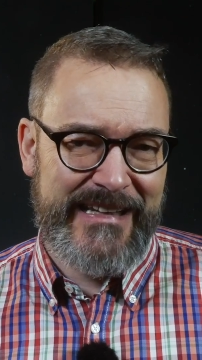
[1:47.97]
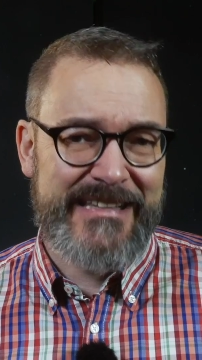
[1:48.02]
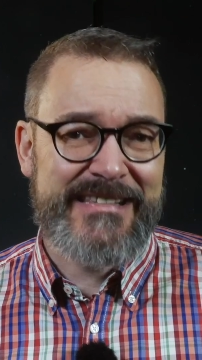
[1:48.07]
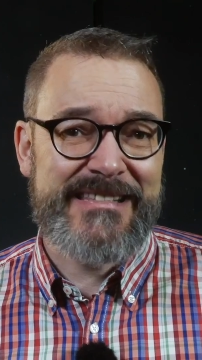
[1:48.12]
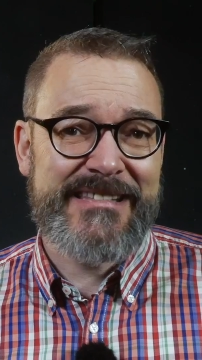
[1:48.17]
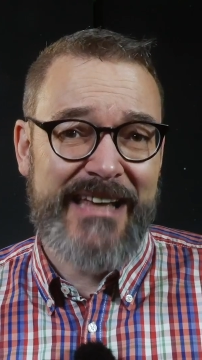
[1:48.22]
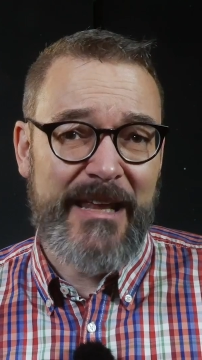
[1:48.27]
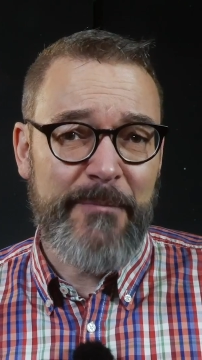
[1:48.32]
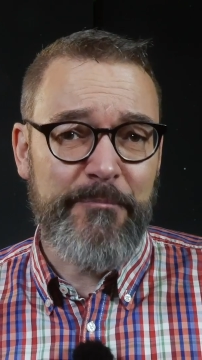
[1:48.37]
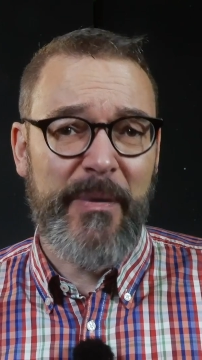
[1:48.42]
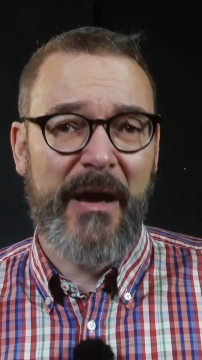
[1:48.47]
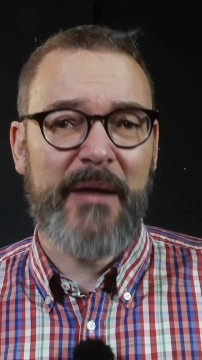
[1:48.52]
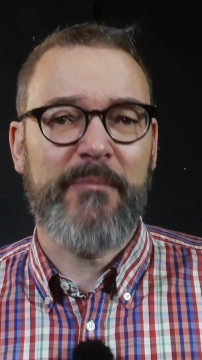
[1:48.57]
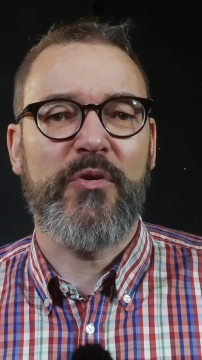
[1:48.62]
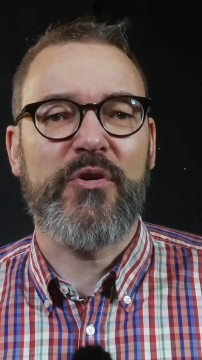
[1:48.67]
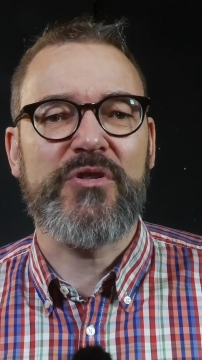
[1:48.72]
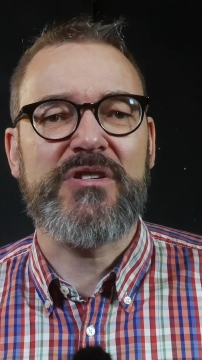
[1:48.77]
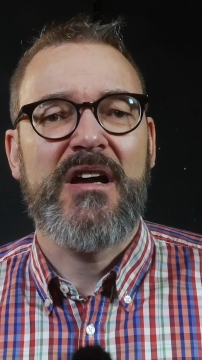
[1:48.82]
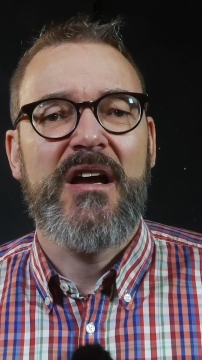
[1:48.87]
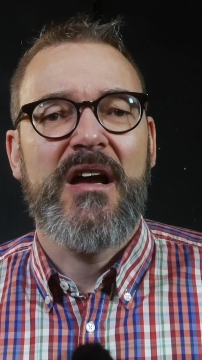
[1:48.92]
In standby
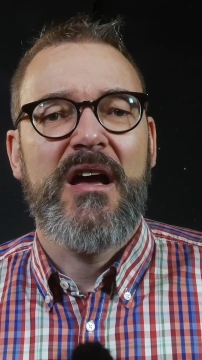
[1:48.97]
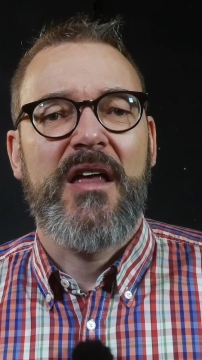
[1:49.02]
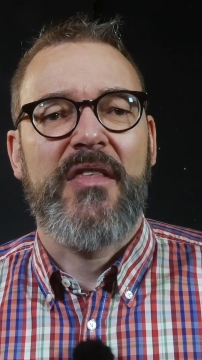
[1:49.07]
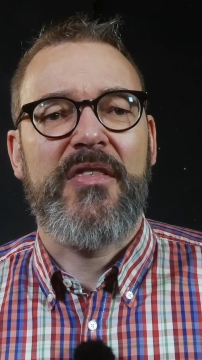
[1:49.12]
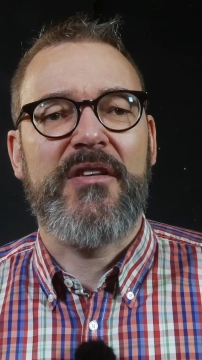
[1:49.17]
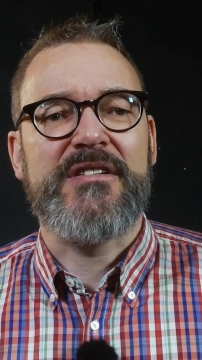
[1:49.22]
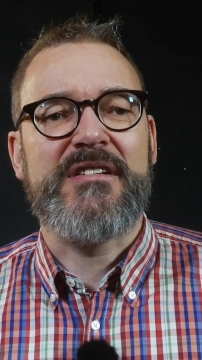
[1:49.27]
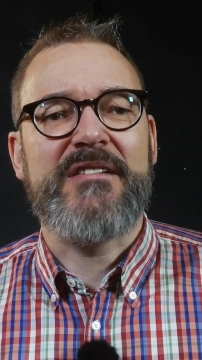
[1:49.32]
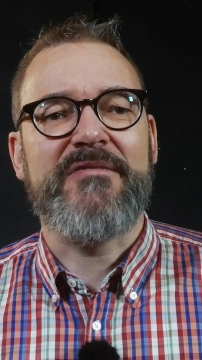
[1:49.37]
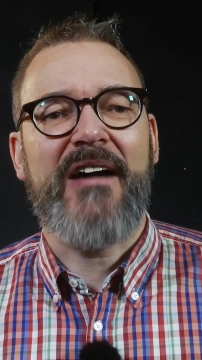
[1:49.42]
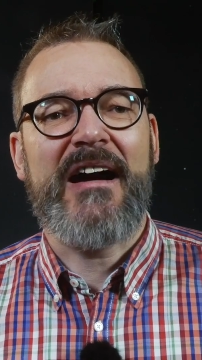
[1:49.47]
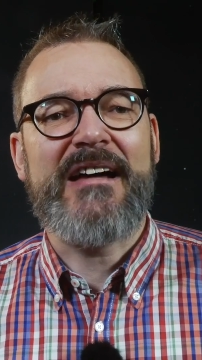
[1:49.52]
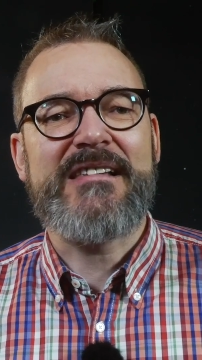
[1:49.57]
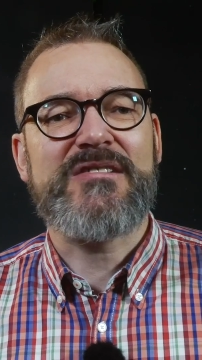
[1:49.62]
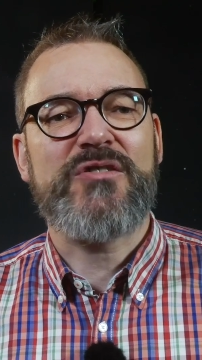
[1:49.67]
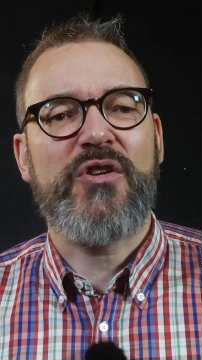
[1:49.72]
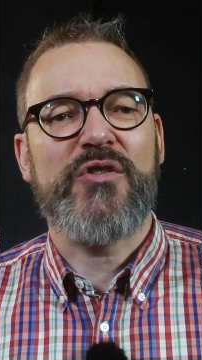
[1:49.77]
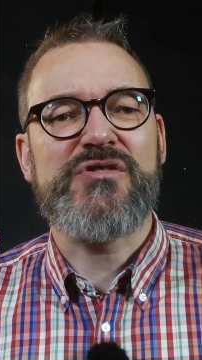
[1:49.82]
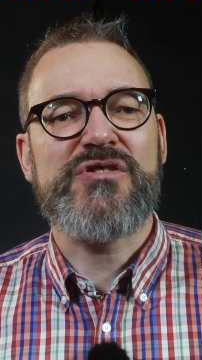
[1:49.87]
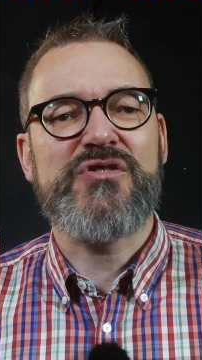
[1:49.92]
mode, the device
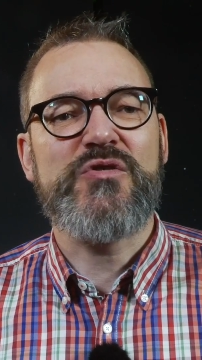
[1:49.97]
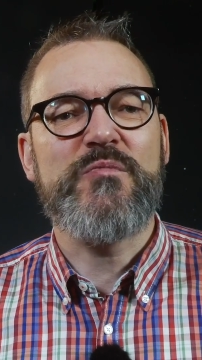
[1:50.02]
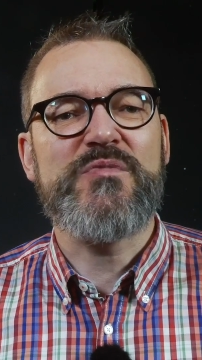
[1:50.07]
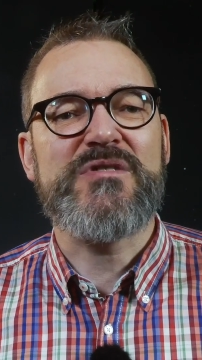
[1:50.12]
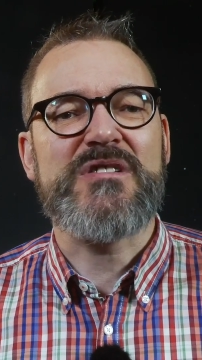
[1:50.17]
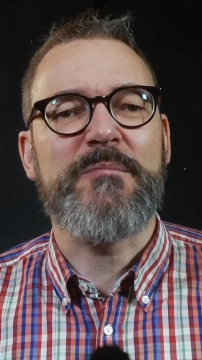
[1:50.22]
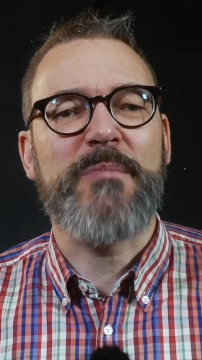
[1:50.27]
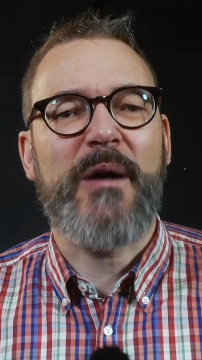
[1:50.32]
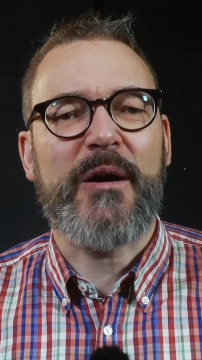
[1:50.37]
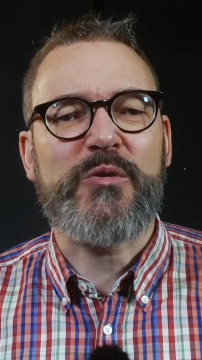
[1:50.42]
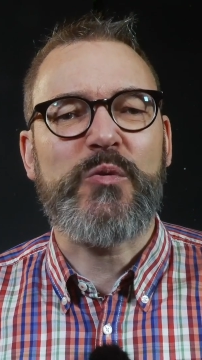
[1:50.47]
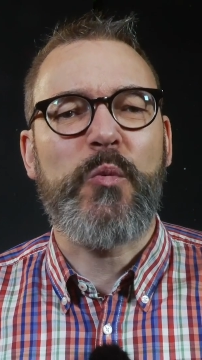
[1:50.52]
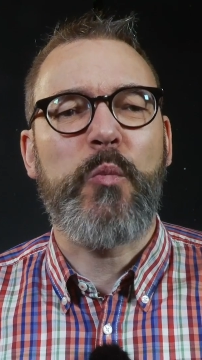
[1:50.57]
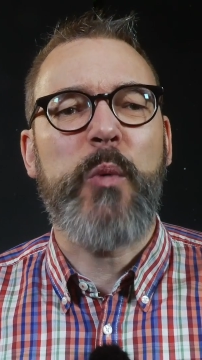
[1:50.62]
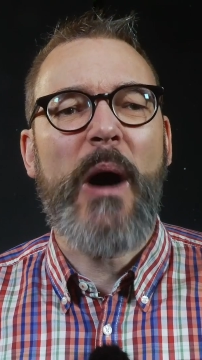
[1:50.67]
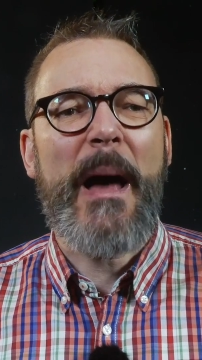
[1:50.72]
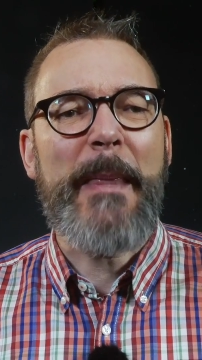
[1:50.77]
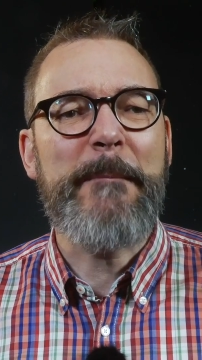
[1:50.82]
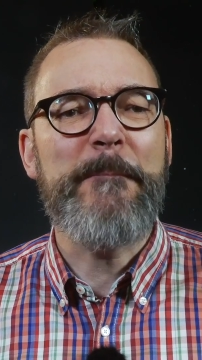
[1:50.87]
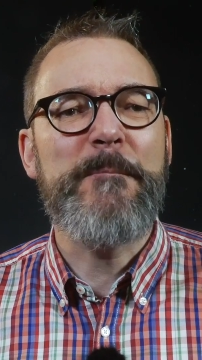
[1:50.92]
consumes about
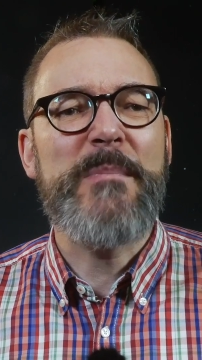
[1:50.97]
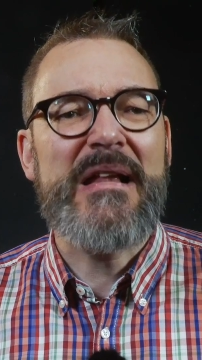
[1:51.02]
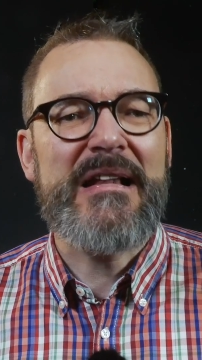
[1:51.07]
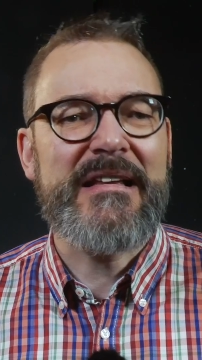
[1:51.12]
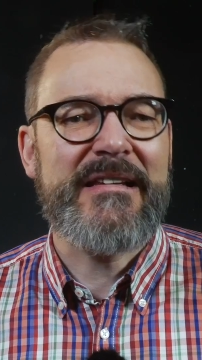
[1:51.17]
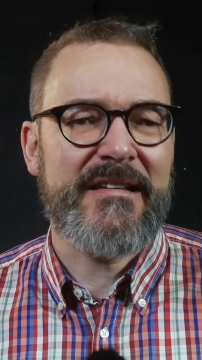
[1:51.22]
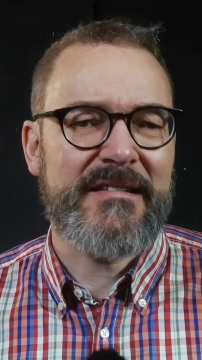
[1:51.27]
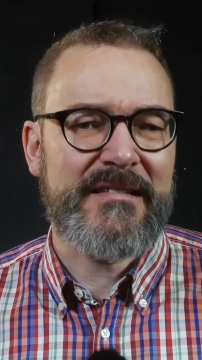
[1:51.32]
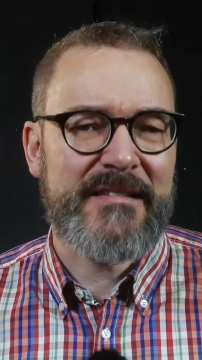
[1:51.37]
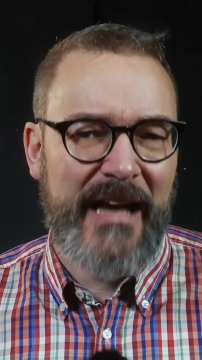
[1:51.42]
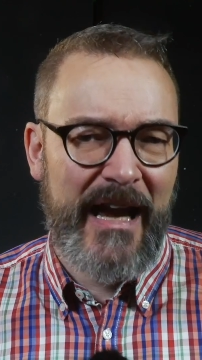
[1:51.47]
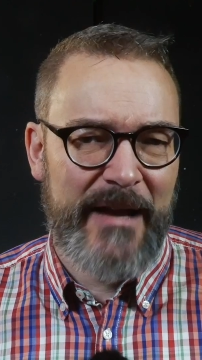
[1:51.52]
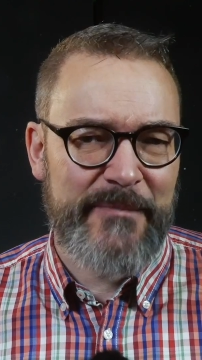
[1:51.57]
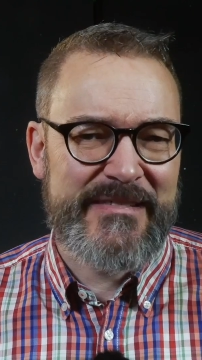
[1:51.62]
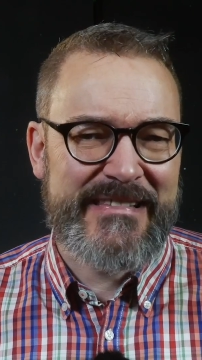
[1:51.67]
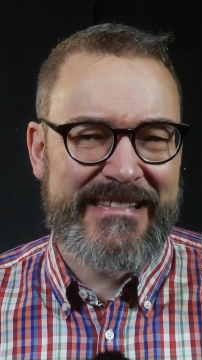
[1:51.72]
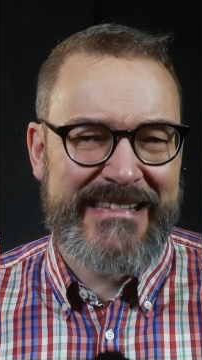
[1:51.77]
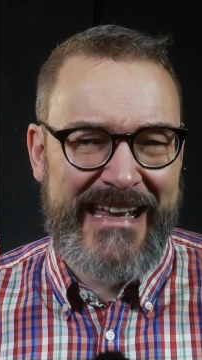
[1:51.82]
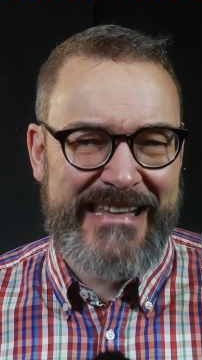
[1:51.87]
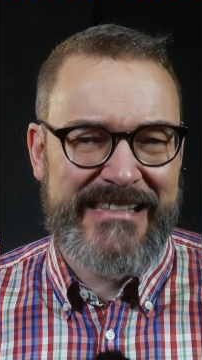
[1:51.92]
1 million
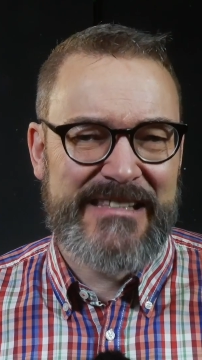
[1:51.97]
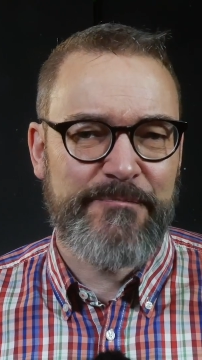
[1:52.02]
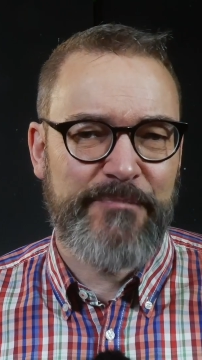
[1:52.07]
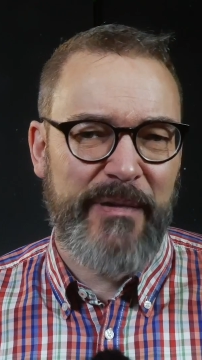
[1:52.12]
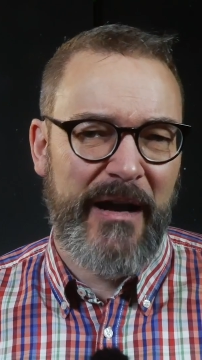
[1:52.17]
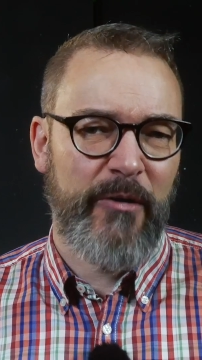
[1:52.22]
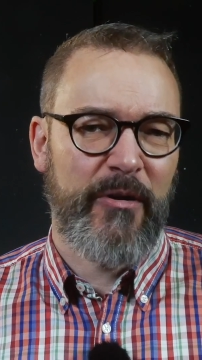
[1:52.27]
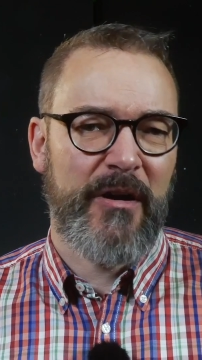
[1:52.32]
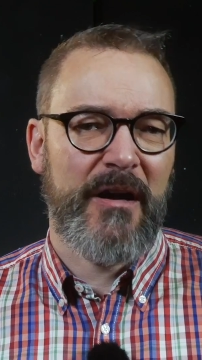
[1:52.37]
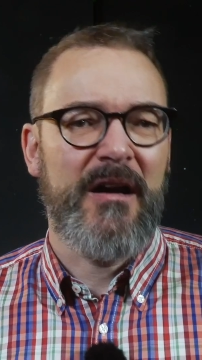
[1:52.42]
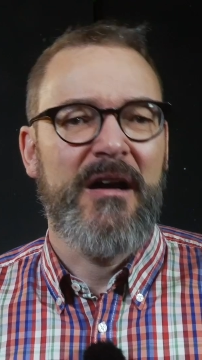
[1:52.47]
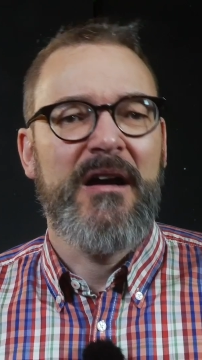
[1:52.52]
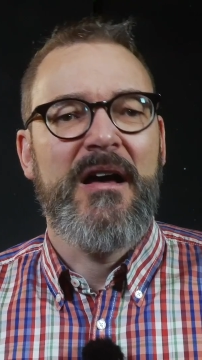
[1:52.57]
times less power